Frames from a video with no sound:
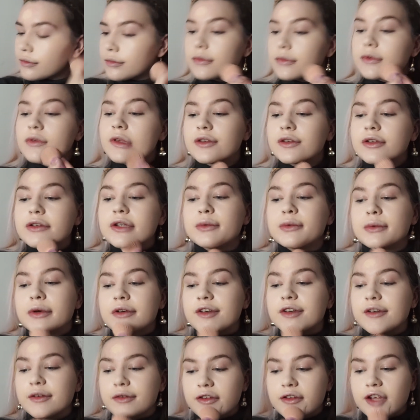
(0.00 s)
So with
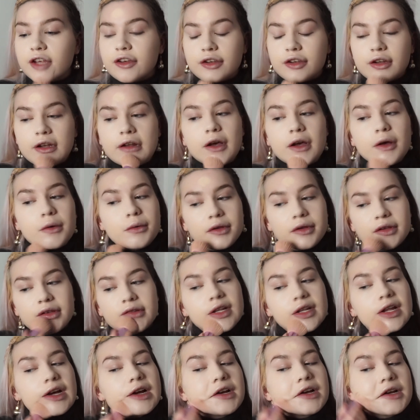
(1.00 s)
foundation I always
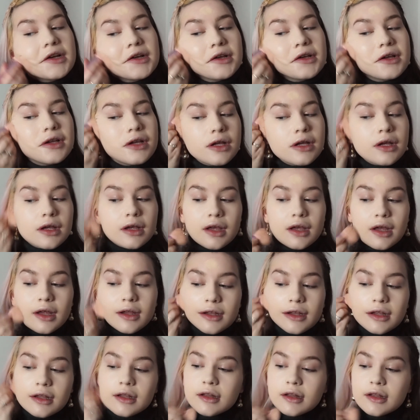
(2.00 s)
start kind
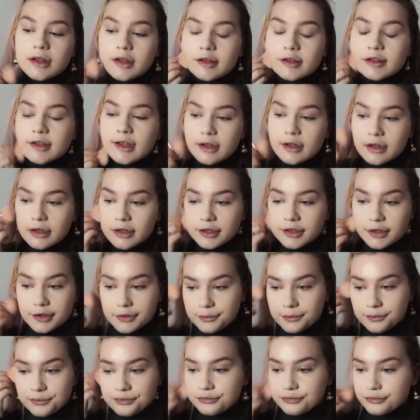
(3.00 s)
of in the centre
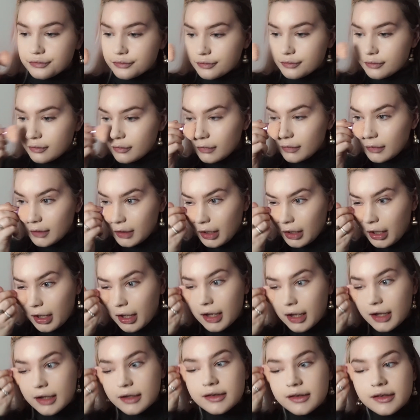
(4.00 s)

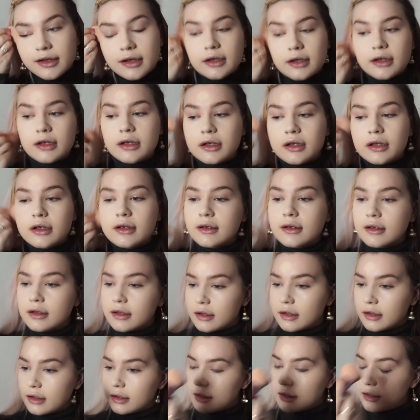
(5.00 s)
and
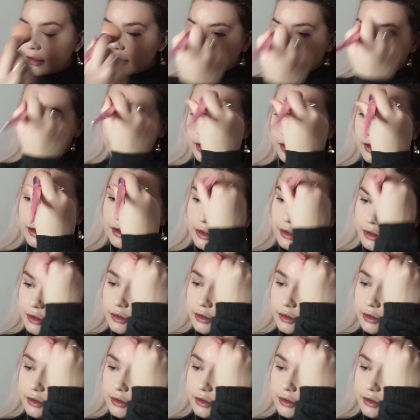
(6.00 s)
like